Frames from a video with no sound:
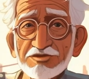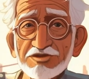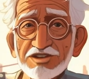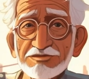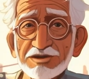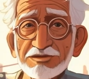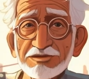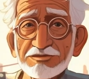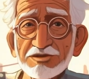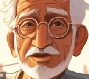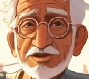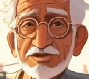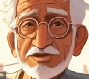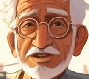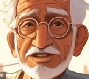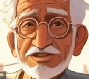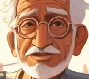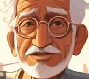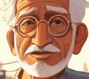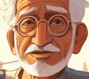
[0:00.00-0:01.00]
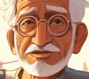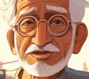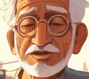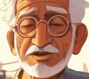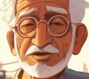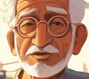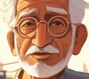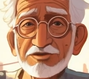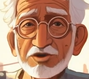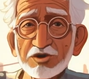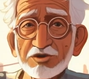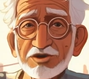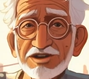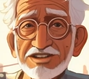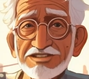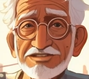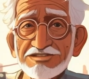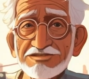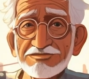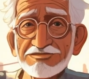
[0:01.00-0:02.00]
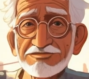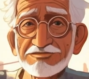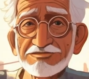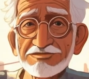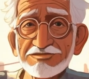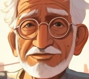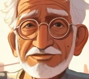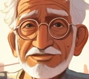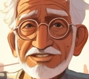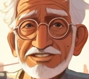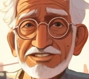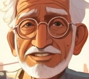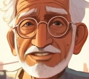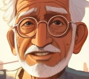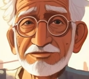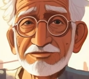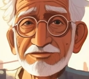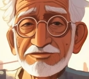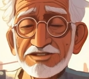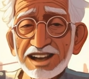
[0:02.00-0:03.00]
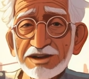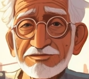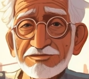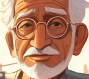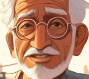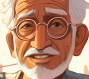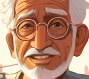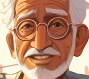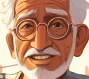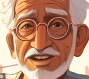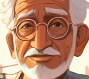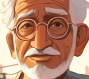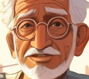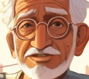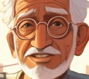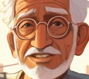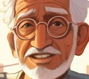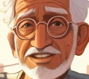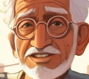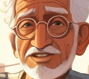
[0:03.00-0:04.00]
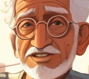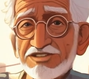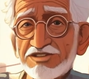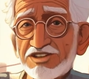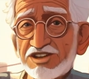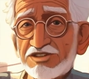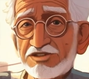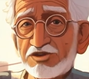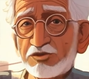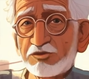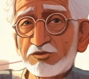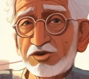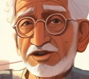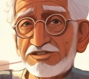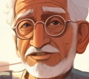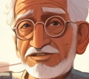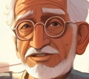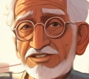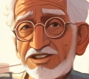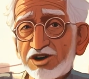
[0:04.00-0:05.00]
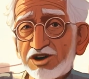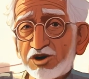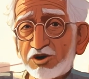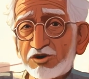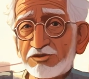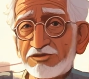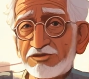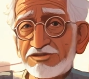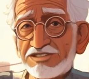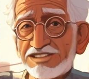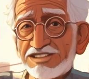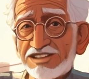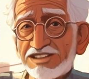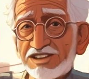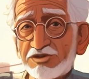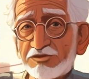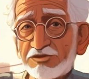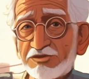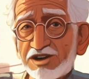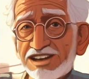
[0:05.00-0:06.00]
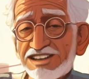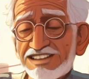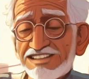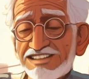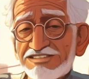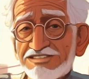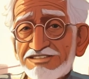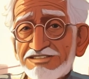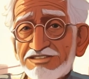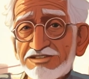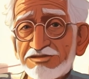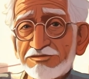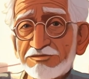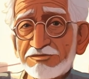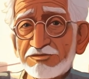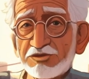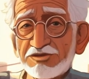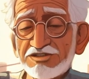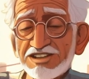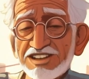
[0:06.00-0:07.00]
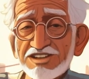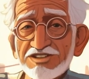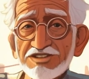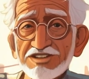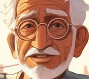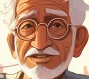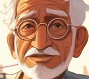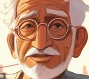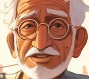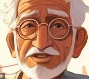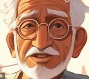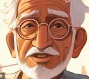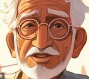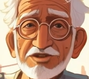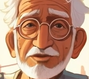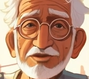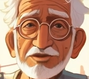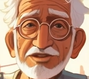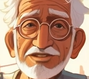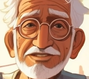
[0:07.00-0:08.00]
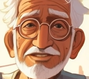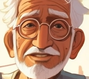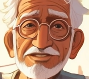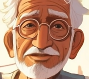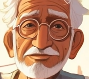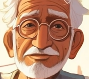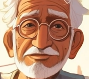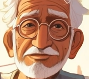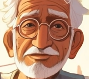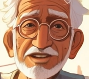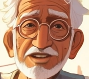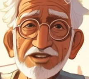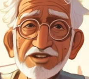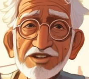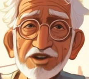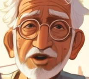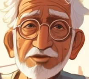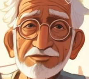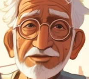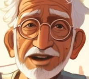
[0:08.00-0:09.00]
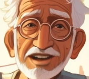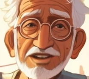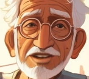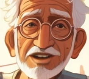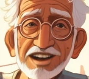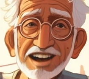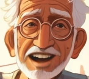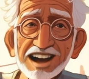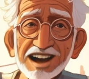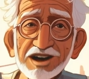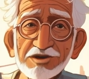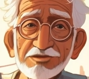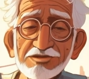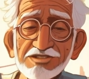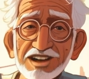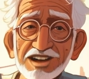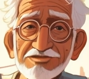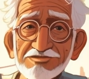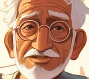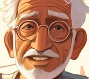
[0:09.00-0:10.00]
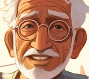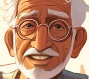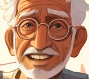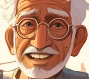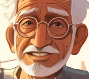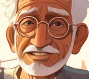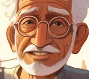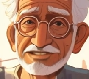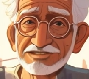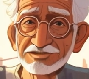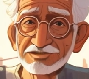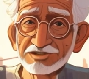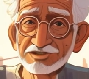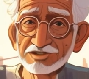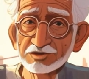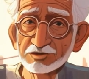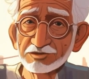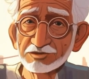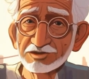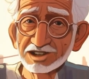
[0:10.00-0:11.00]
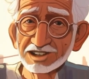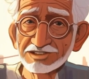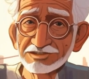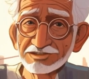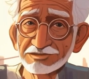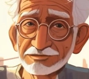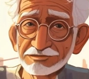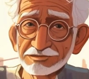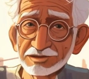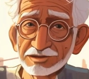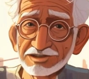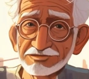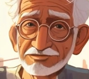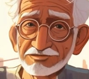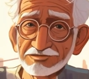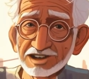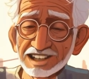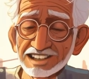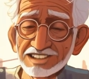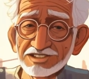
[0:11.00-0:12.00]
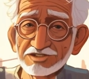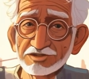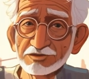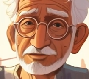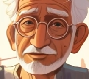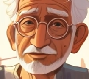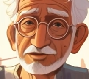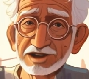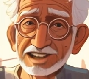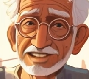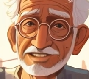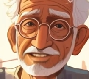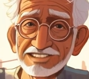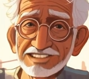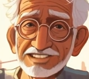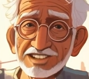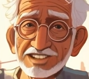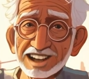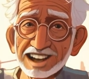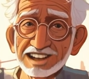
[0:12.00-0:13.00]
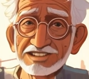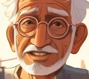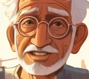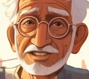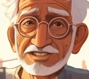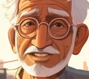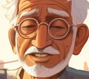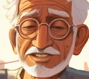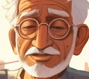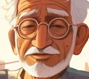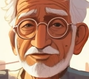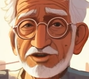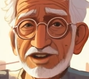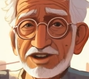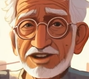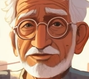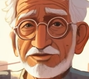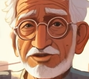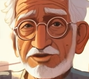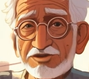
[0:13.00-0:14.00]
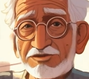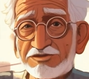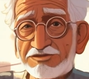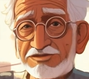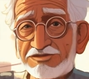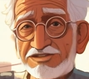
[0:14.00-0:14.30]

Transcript: Remember, Rohit, sometimes the toughest teachers are the ones who see the greatest potential in their students. No matter how tough it gets, do not be afraid to embrace the challenges in front of you.